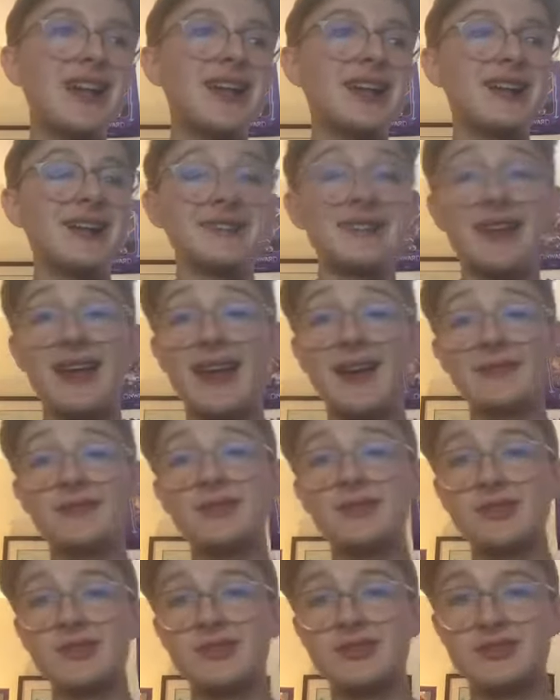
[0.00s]
because I have
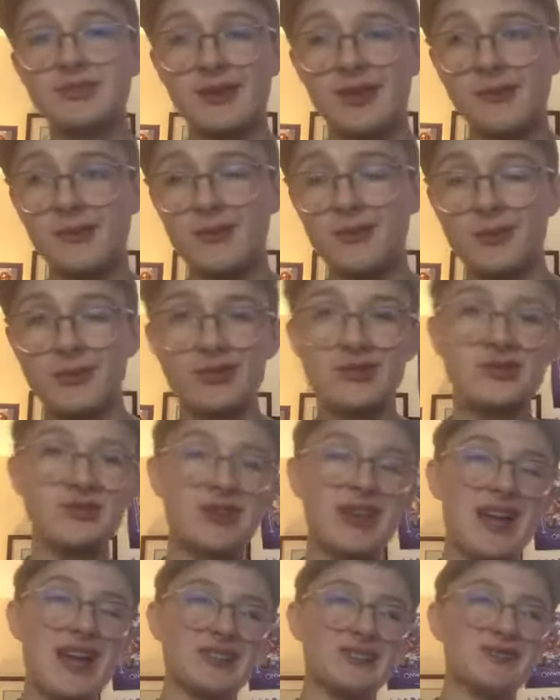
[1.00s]
to do the Survivor
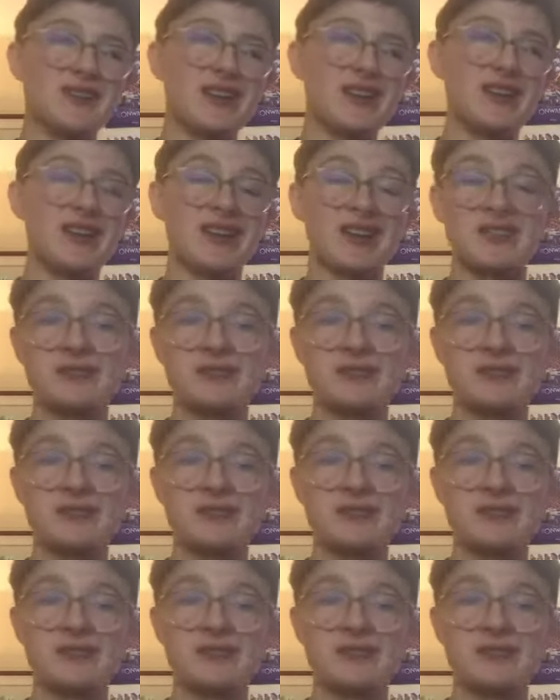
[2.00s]
42 cast ranking.